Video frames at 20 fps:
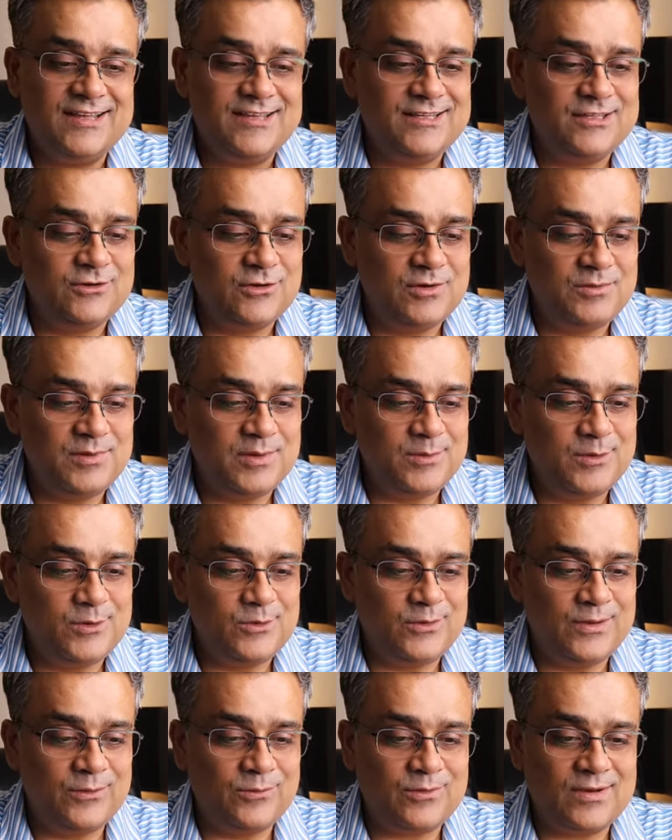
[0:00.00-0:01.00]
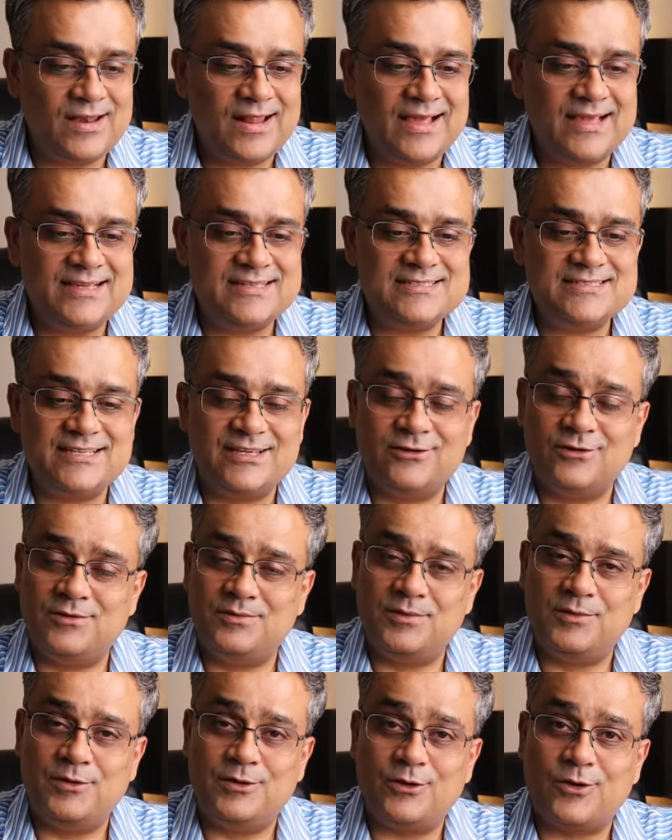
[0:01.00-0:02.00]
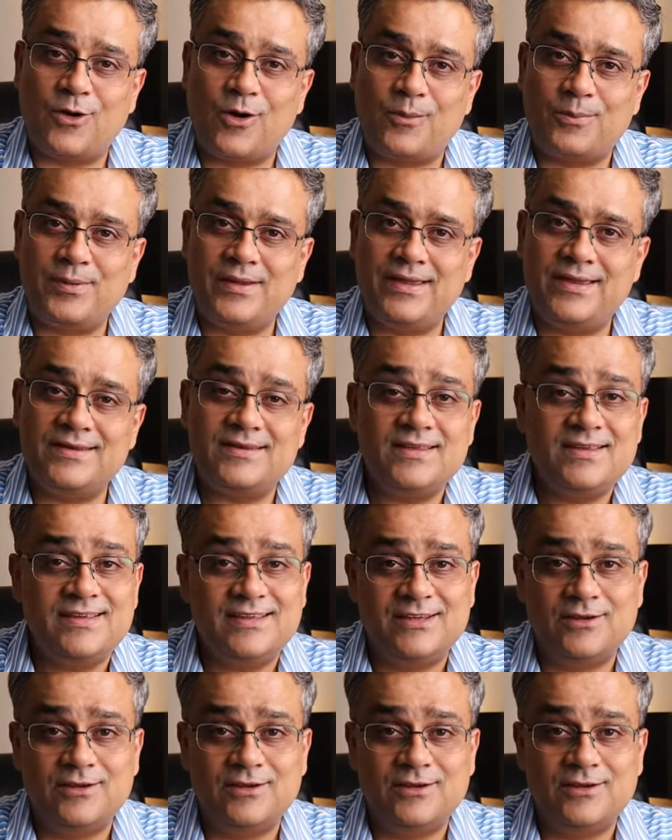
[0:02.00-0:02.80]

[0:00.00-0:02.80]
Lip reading: You will be able to utilize, you will be able to copy it,